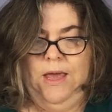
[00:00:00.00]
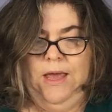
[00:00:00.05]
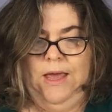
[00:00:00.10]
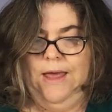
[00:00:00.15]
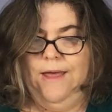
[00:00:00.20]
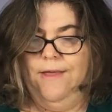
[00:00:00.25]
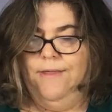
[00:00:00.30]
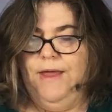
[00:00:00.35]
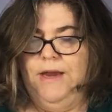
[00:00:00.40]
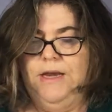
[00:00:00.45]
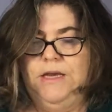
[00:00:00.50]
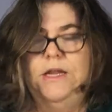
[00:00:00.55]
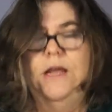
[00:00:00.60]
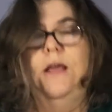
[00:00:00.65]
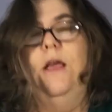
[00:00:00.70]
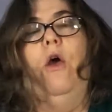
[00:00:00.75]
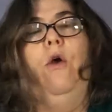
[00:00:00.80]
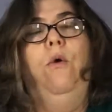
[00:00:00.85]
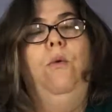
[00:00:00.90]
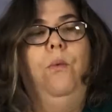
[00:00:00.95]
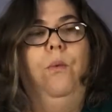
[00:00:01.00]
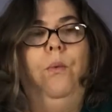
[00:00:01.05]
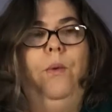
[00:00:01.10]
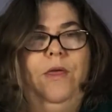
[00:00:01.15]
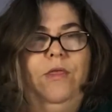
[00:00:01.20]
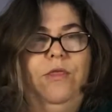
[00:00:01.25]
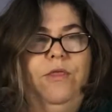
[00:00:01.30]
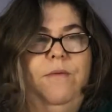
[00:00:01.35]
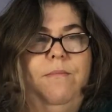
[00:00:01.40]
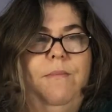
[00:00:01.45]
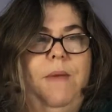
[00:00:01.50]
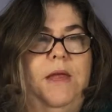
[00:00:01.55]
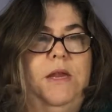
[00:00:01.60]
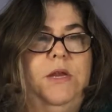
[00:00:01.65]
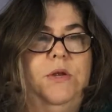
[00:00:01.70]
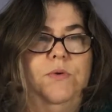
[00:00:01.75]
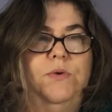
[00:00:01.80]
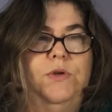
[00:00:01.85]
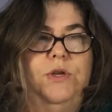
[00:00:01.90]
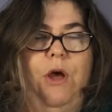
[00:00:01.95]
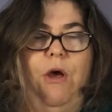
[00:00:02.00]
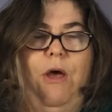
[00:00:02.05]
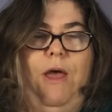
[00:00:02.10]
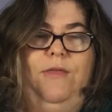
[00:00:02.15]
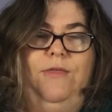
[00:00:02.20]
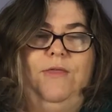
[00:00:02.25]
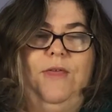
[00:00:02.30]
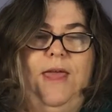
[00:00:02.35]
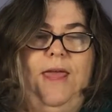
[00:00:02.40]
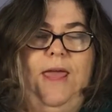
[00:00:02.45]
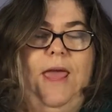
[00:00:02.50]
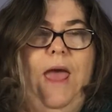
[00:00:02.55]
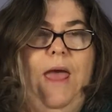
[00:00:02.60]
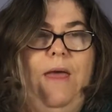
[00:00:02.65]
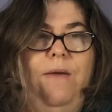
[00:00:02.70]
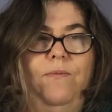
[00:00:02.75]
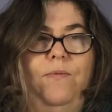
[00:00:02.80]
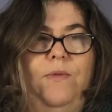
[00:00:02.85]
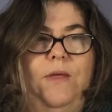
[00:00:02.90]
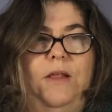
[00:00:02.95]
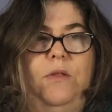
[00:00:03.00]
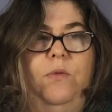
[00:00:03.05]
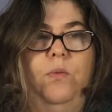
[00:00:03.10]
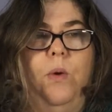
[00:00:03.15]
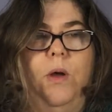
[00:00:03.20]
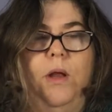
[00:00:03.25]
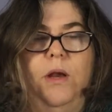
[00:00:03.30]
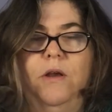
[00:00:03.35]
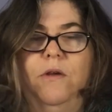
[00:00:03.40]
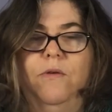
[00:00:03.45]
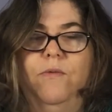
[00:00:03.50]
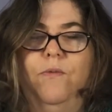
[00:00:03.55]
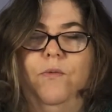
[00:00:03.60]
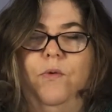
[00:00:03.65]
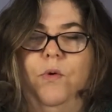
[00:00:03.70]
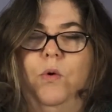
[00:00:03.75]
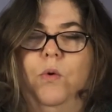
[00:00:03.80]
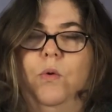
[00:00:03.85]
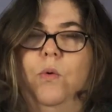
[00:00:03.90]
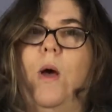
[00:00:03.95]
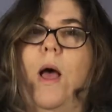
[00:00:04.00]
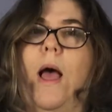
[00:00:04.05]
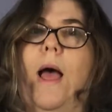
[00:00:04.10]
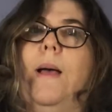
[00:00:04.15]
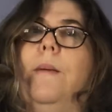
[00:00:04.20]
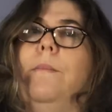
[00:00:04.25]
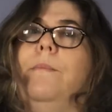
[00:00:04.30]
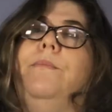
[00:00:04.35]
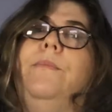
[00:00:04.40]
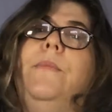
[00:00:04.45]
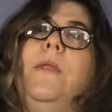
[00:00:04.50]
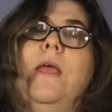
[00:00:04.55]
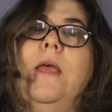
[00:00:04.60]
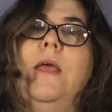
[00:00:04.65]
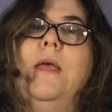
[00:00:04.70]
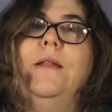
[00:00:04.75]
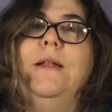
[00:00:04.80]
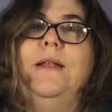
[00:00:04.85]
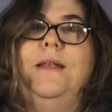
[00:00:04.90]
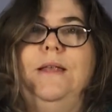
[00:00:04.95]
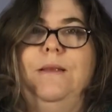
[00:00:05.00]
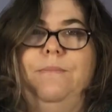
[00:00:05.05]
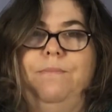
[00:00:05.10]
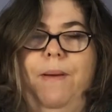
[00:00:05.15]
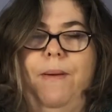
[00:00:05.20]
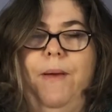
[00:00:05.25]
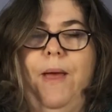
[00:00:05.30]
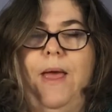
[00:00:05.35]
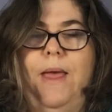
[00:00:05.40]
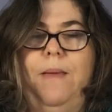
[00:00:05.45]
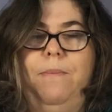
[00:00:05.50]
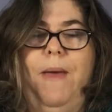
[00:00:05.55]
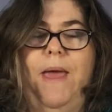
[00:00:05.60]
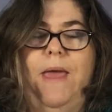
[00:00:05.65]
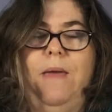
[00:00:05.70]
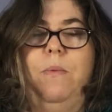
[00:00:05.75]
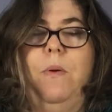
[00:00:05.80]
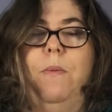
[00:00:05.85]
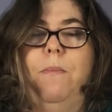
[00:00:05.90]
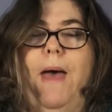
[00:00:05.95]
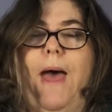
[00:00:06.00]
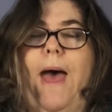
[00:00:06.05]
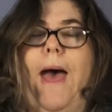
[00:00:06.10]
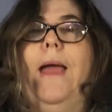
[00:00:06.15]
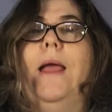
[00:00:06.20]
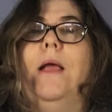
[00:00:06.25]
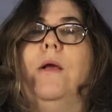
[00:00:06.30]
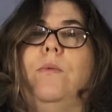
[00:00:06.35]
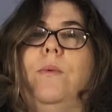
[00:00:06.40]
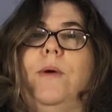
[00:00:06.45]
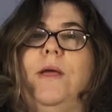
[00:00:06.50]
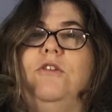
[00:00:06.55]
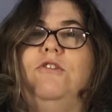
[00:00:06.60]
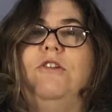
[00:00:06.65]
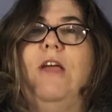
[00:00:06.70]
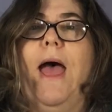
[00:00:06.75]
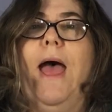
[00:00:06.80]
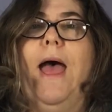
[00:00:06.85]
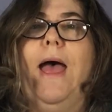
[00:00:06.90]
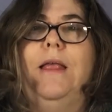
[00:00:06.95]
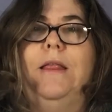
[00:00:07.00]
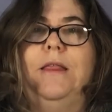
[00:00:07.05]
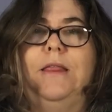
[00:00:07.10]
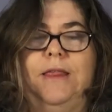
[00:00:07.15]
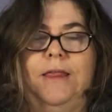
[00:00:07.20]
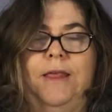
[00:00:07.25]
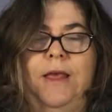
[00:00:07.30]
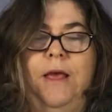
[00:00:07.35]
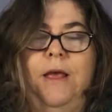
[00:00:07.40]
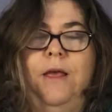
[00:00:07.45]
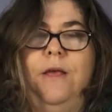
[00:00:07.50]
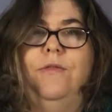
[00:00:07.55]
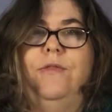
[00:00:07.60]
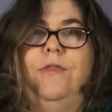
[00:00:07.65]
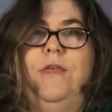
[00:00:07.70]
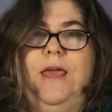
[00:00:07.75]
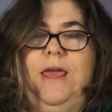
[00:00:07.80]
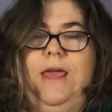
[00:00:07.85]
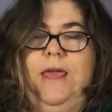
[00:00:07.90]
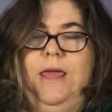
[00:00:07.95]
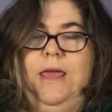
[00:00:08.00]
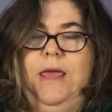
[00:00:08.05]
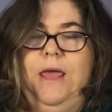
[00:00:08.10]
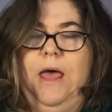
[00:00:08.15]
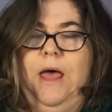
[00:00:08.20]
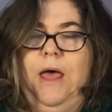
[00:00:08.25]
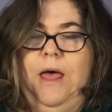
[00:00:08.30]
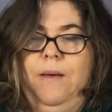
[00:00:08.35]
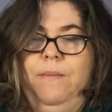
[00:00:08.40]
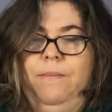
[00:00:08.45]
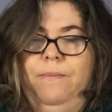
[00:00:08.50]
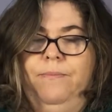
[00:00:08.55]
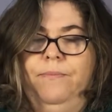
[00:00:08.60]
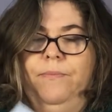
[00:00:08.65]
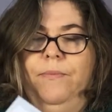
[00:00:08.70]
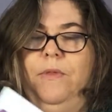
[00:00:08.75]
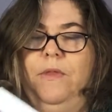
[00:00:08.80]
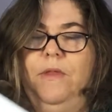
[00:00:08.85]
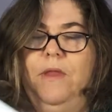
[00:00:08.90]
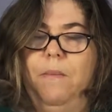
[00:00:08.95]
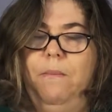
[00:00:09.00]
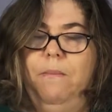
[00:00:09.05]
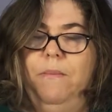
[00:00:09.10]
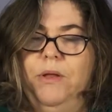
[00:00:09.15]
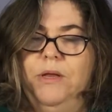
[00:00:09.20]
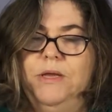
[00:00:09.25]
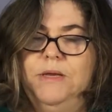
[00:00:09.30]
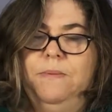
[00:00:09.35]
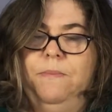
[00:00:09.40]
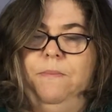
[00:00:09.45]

and then to go with the metal die they have this wonderful paper pack which has the numbered